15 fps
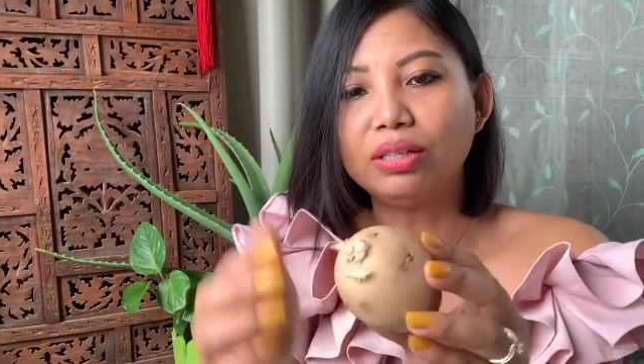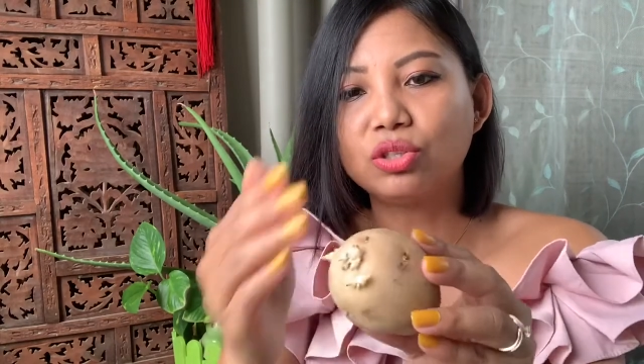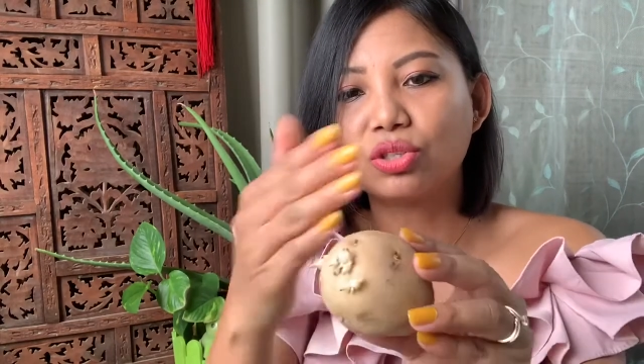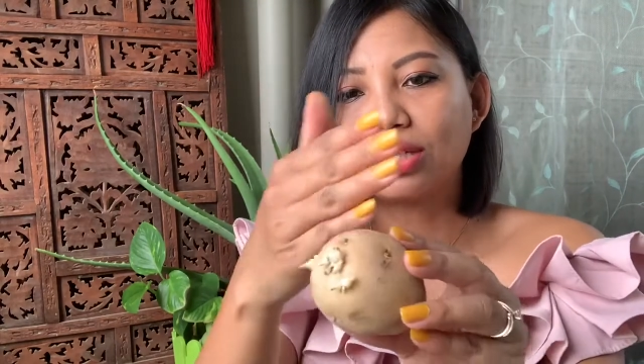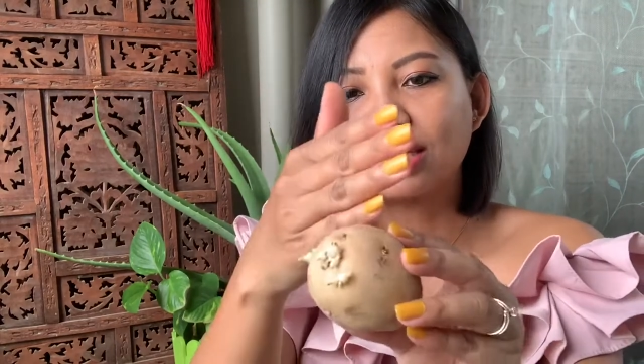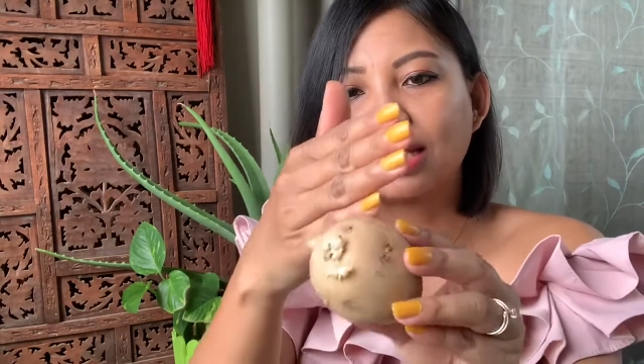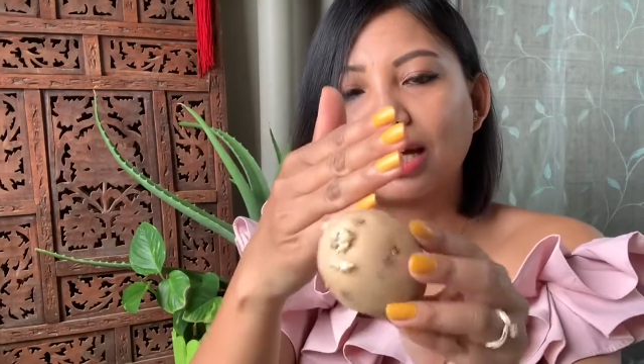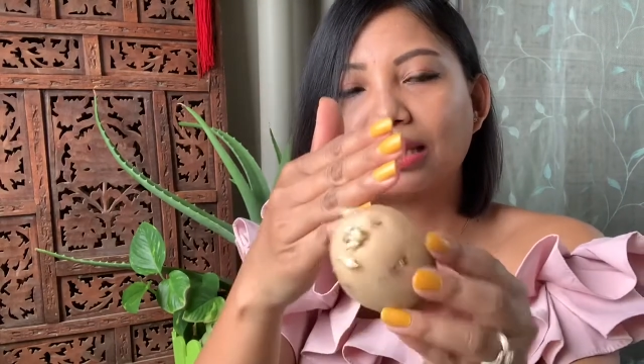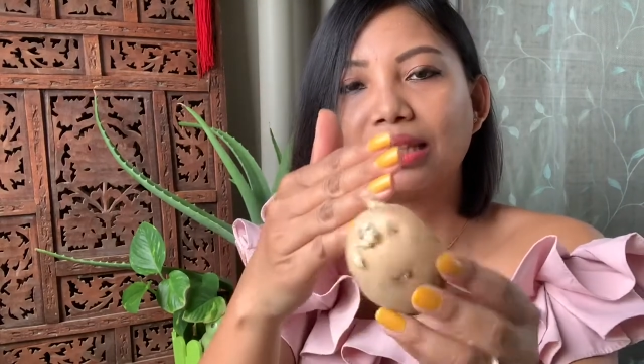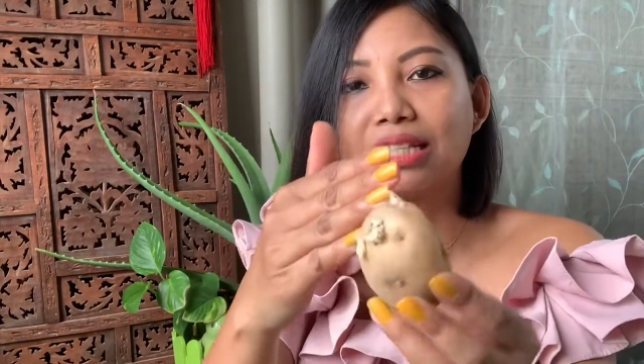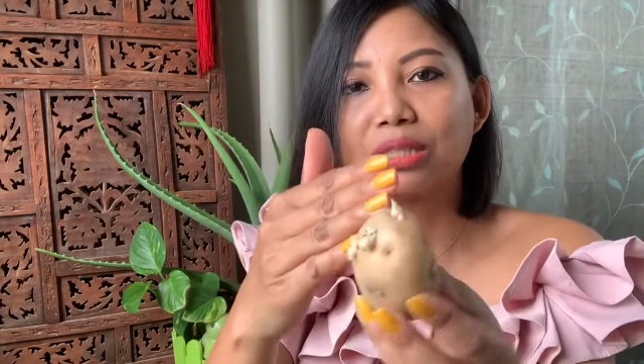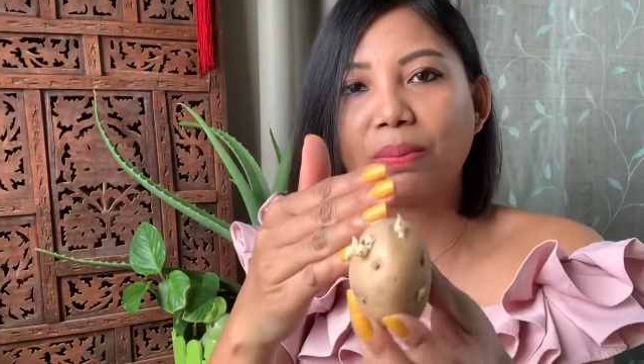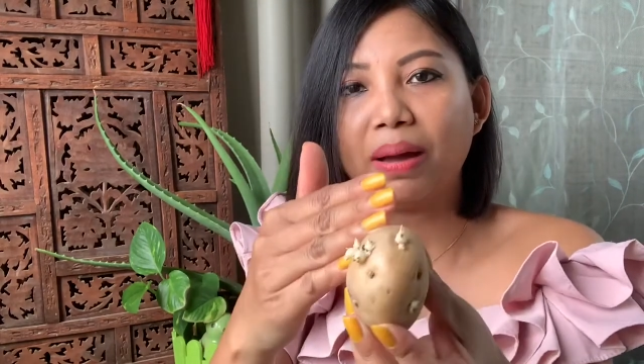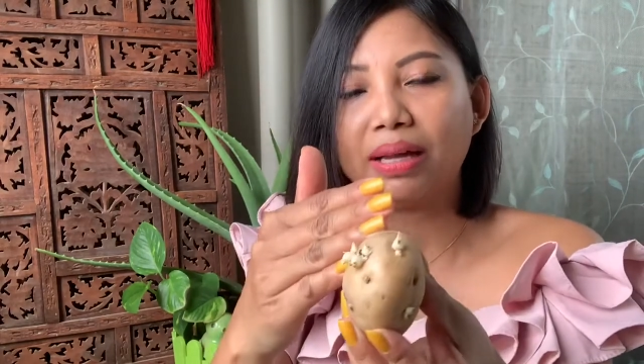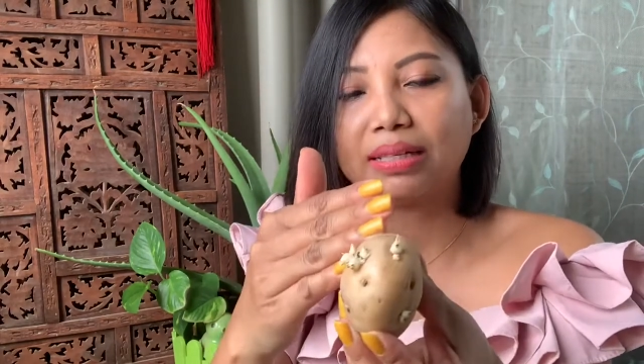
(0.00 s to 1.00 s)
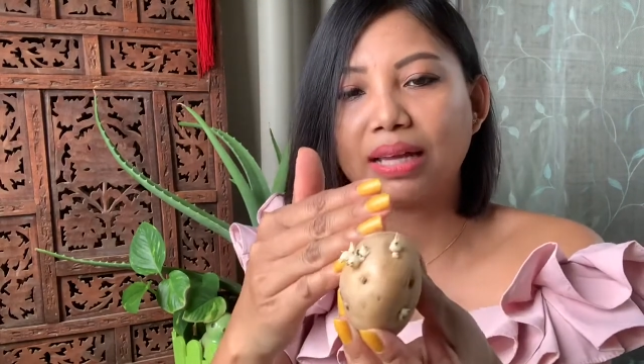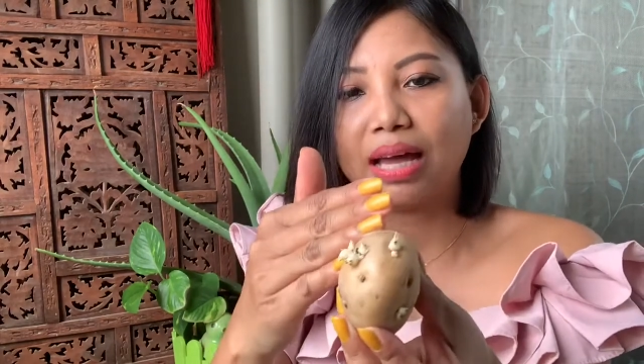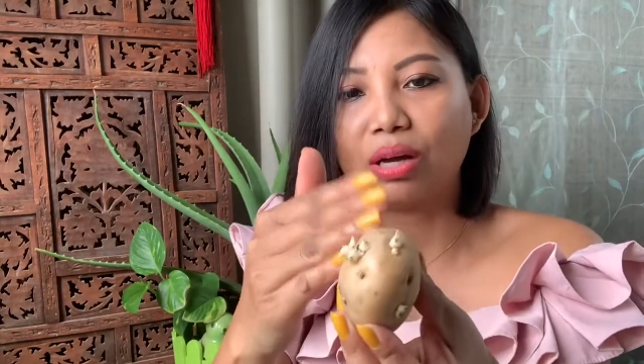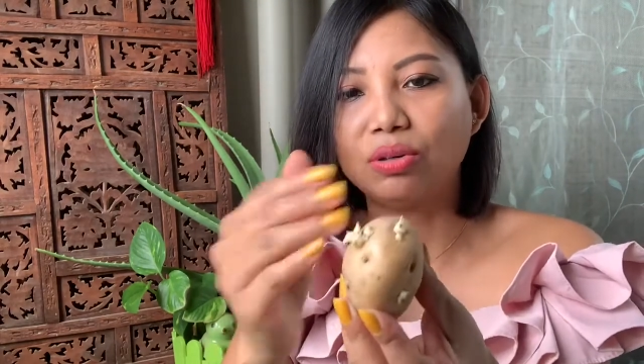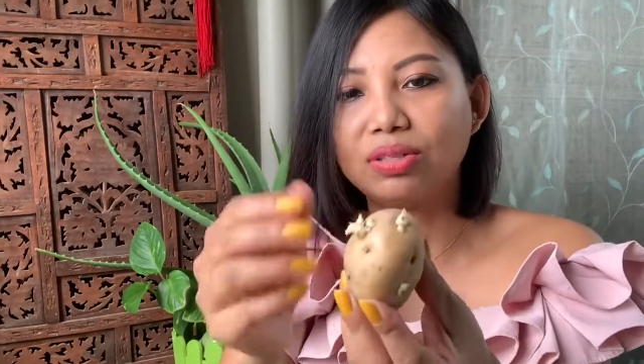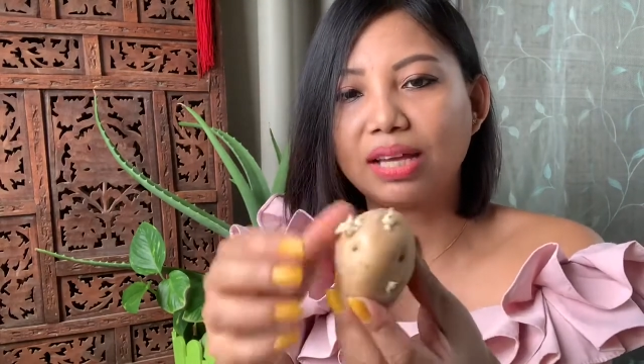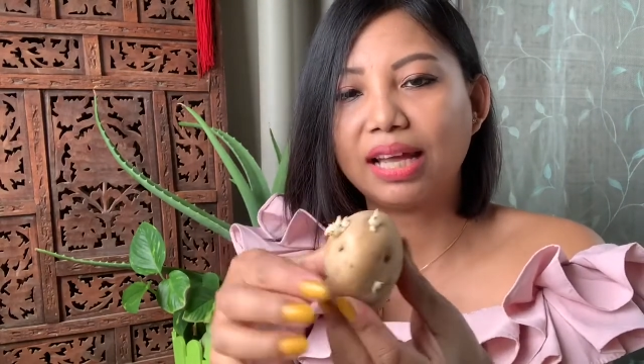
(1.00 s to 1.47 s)
Just cut this part
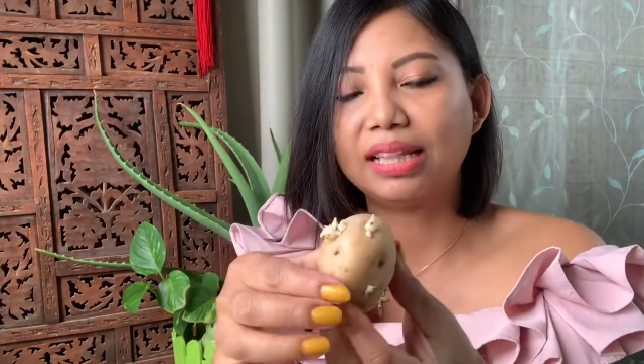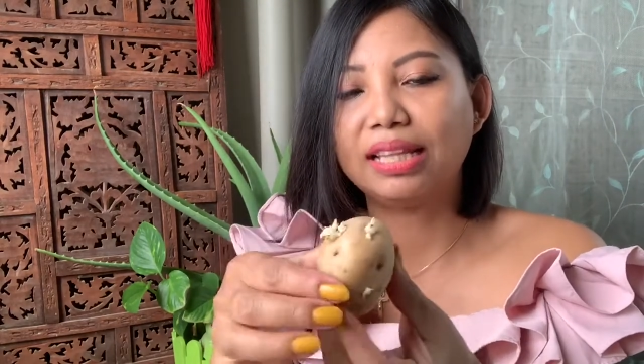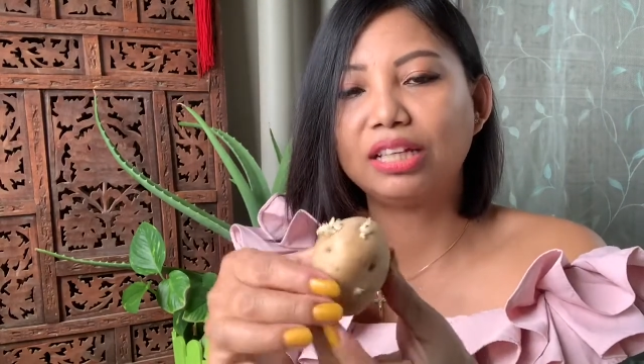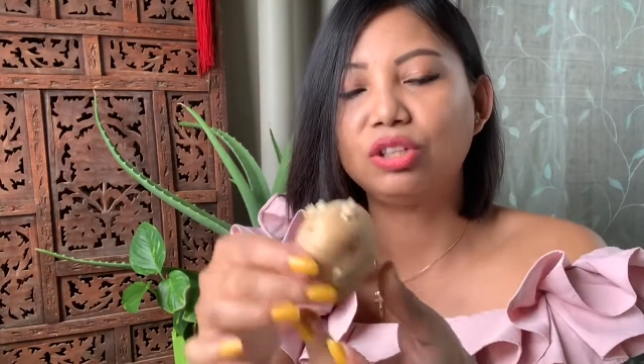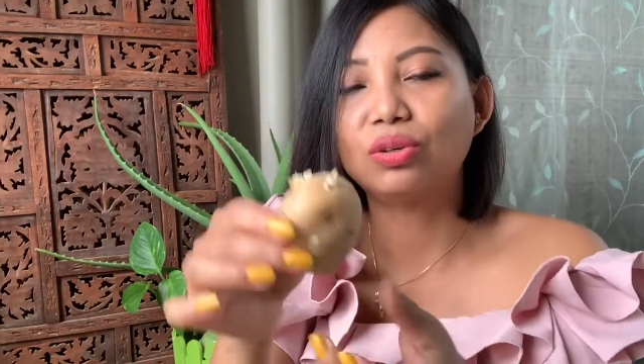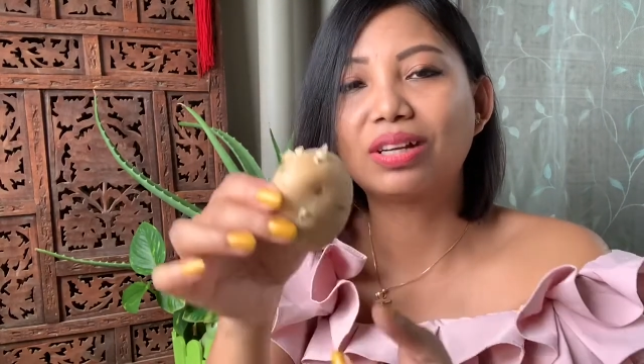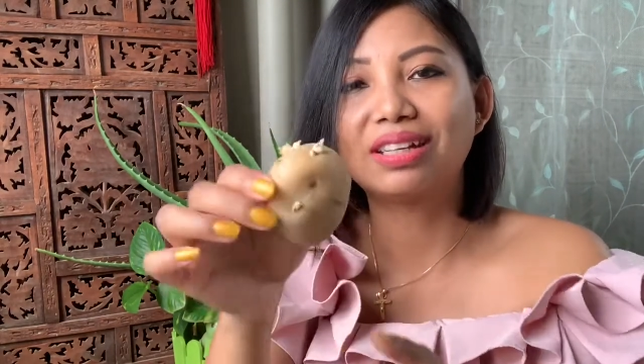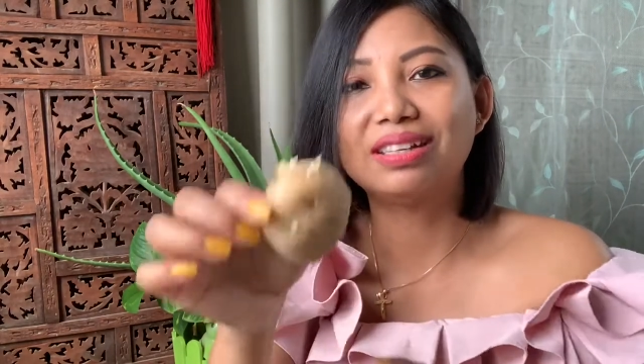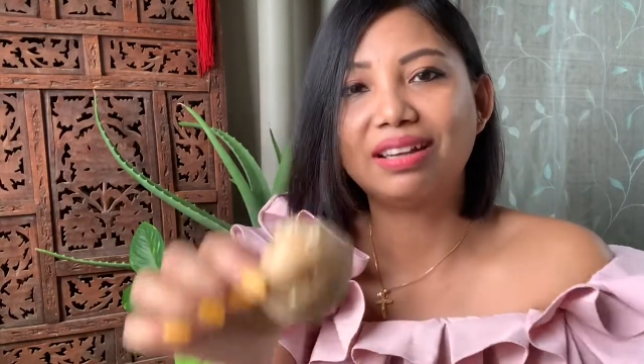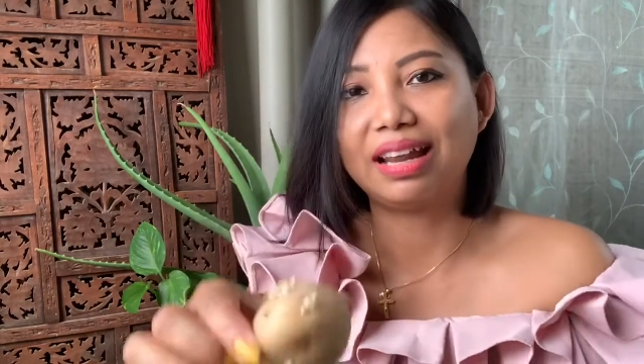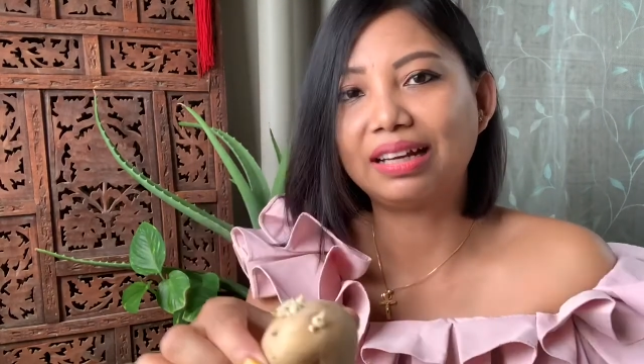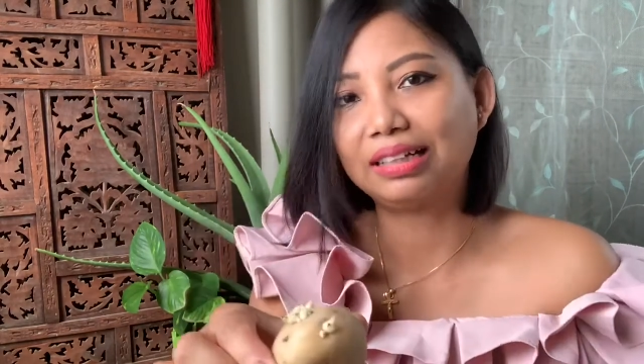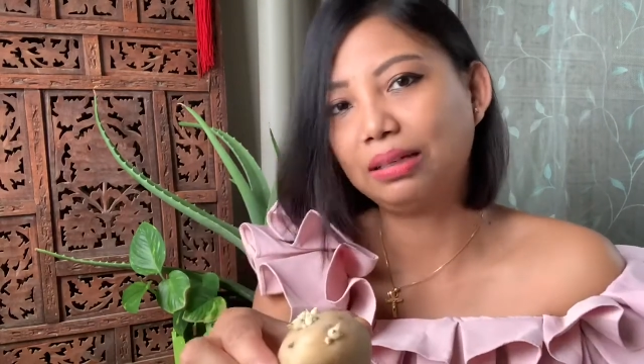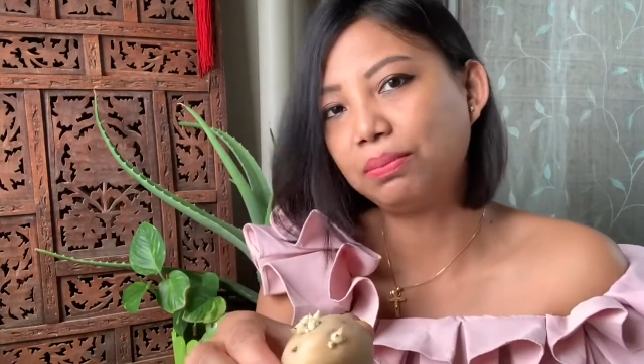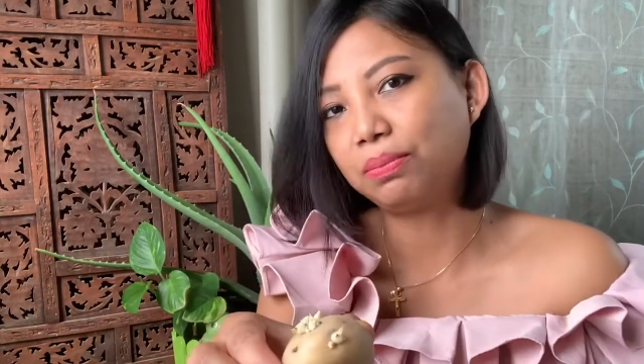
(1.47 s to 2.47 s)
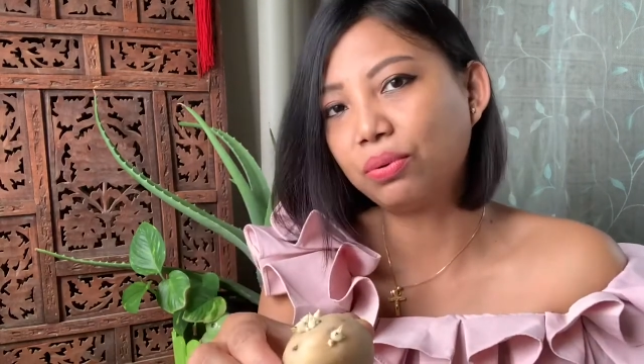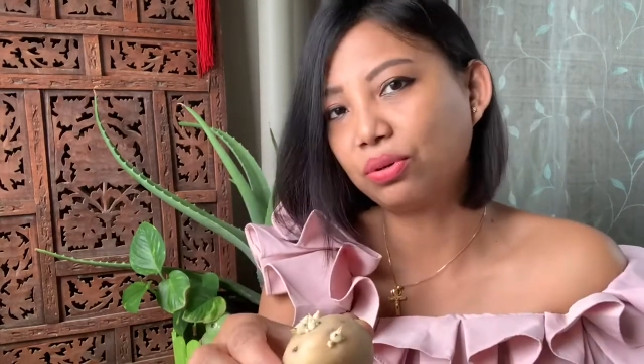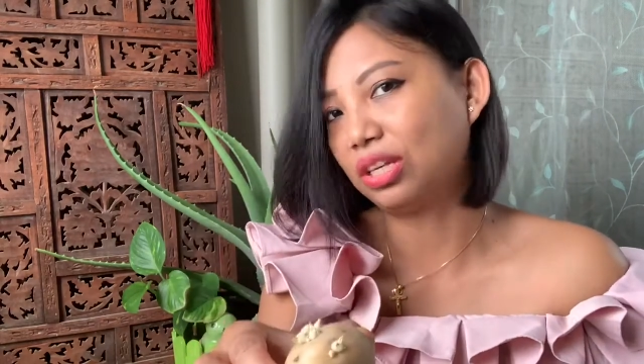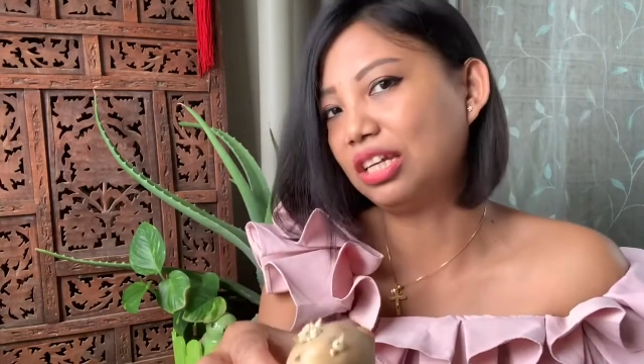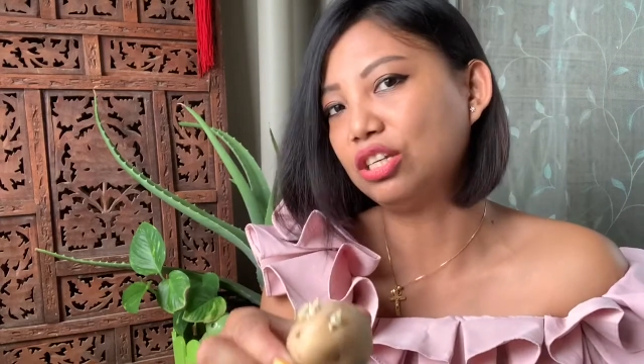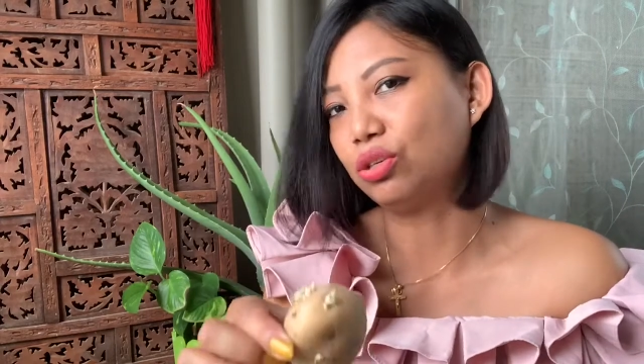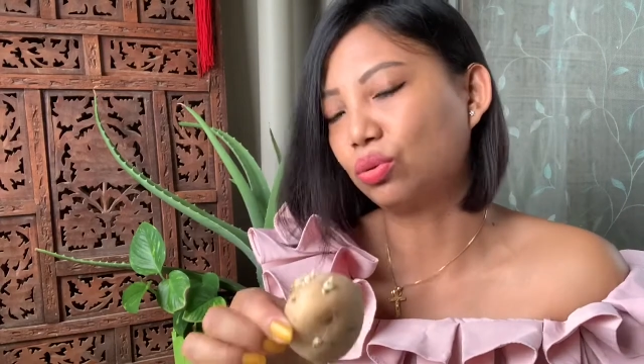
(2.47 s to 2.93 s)
out, and then you can directly put
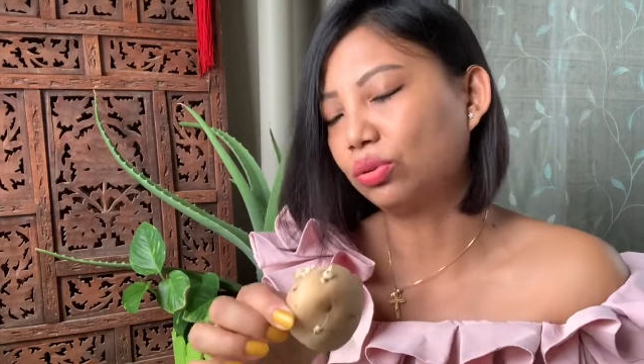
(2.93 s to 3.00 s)
into